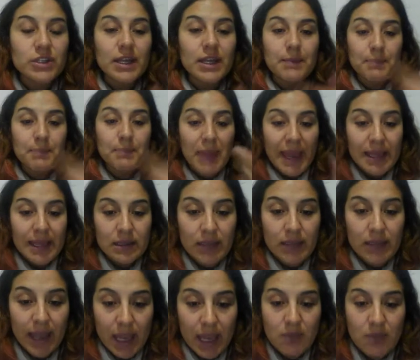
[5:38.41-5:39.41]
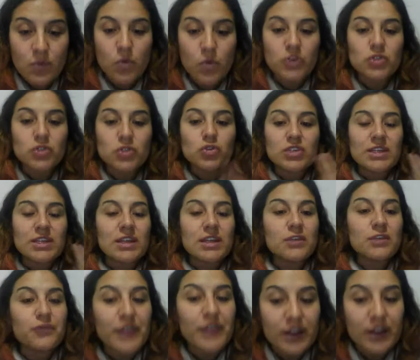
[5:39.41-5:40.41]
the main aim was to see the
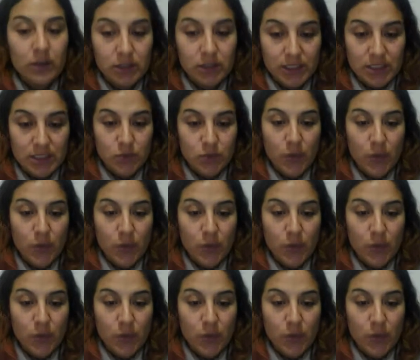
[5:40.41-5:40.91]
difficulties